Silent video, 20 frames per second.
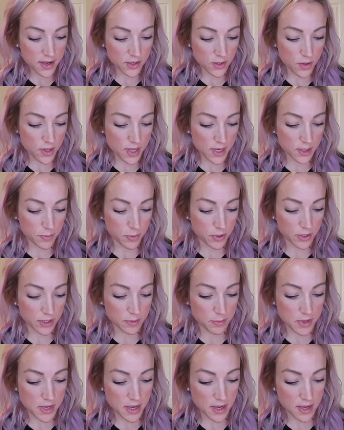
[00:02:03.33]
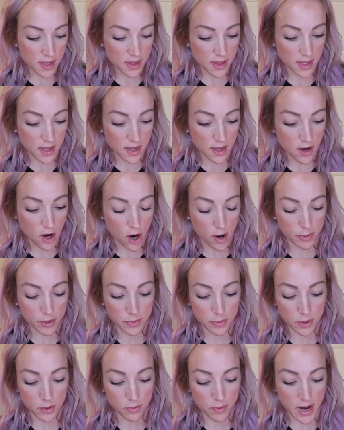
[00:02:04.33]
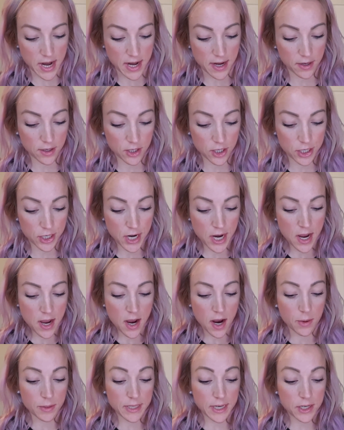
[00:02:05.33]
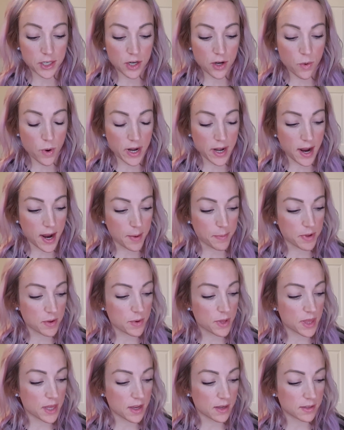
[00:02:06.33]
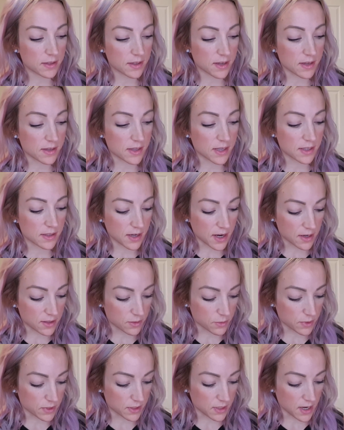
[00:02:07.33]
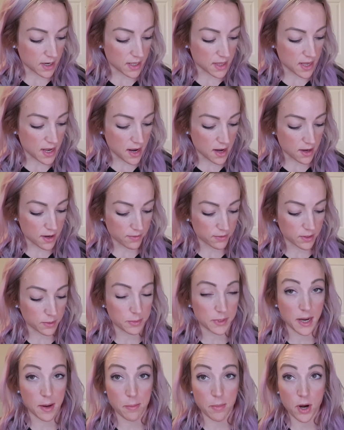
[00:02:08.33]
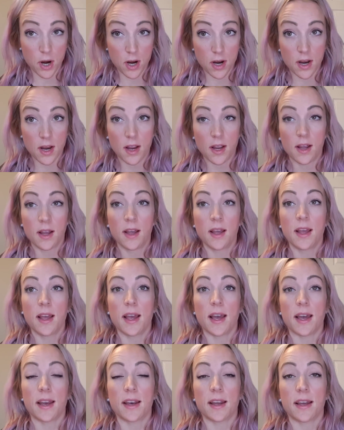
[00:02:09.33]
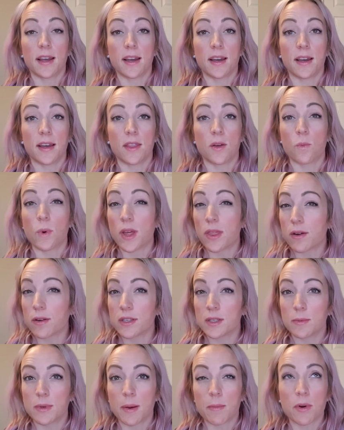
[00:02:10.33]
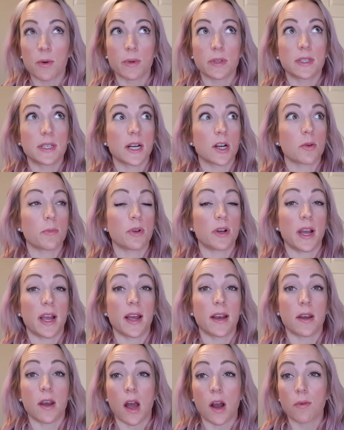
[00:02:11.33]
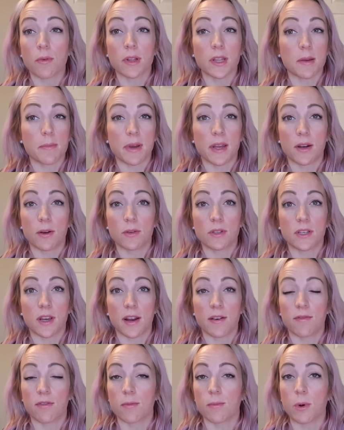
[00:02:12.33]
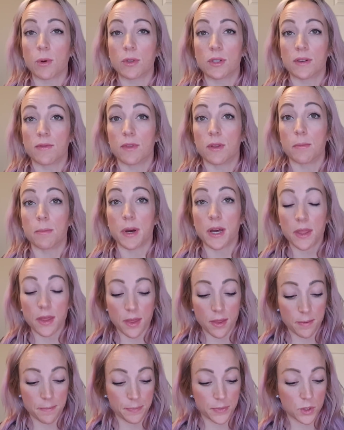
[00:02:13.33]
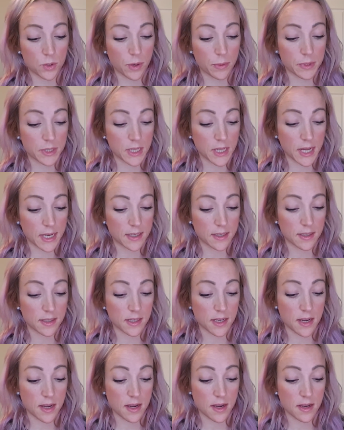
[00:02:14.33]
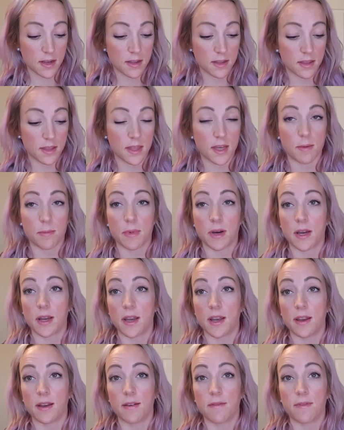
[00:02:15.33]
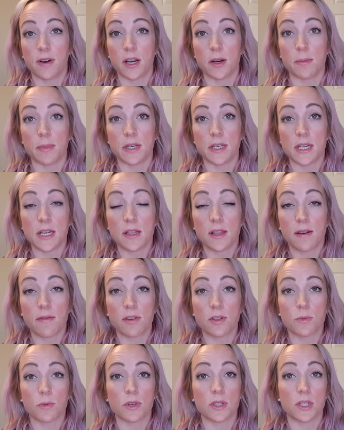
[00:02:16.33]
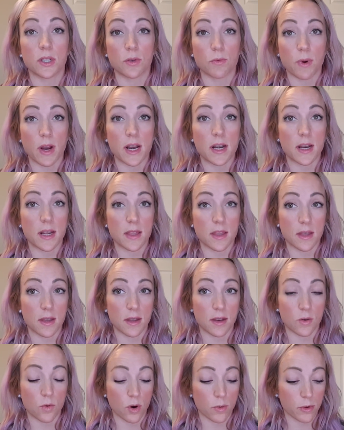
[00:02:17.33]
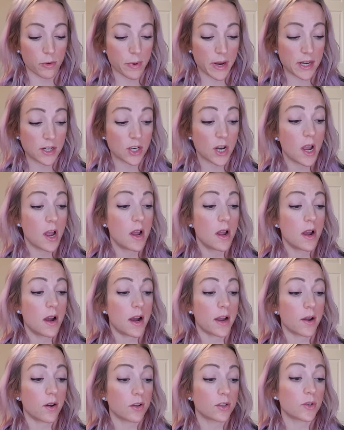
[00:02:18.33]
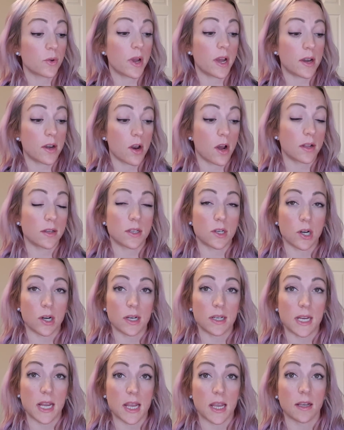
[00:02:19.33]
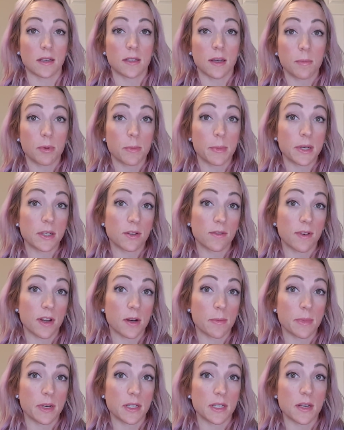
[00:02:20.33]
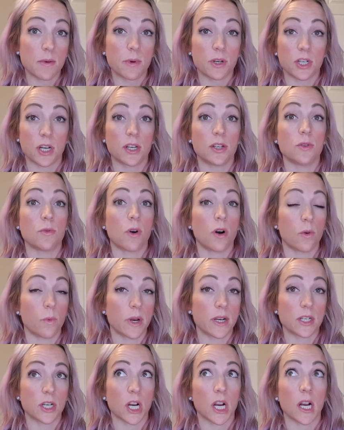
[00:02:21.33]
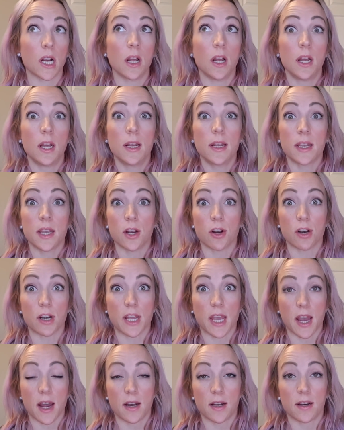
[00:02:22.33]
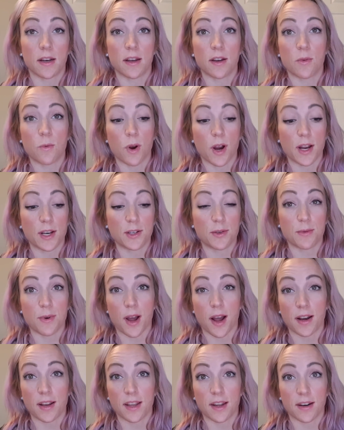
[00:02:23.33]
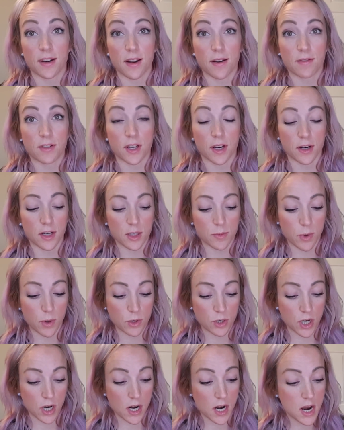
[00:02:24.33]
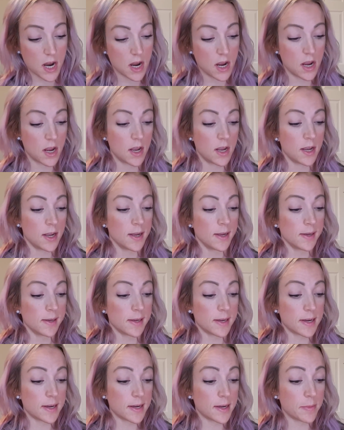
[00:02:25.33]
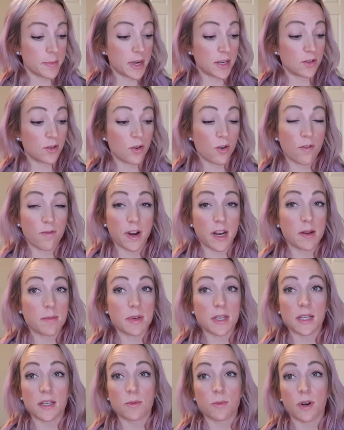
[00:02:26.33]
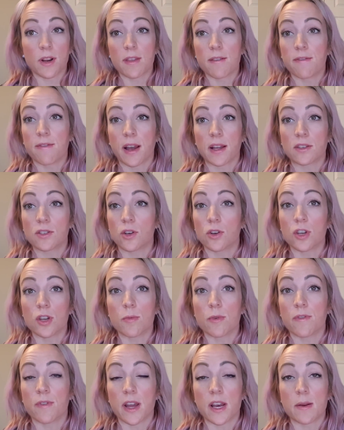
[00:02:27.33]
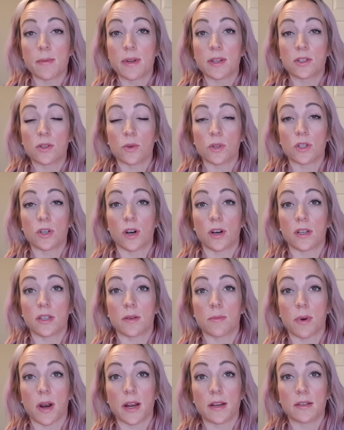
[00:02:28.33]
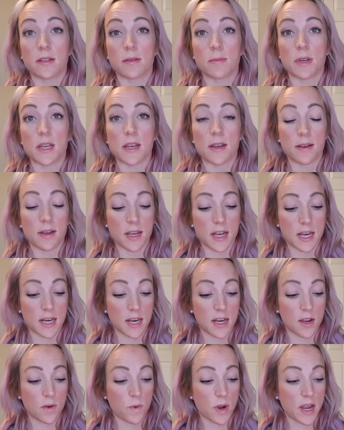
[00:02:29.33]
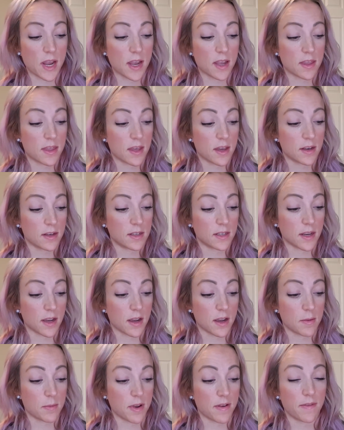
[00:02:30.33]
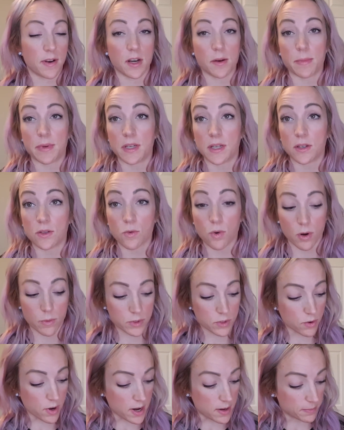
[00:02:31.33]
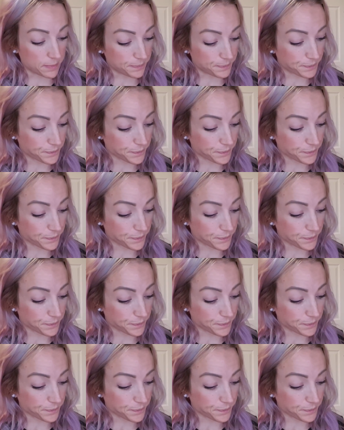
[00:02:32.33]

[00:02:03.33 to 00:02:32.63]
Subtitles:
so this puts me in the optimal range. I was actually quite happy with this, as this test was done at the end of September, and the weather in September was terrible. I had not really been outside for most of the month, so I was glad to see that my vitamin D levels were still right in the normal range. I also had not started taking supplemental vitamin D, which I do all winter here in Canada, where I do not get enough sun exposure. As you know, vitamin D is one of the fat-soluble vitamins, so it's not a surprise to me in any way that my vitamin D score was great.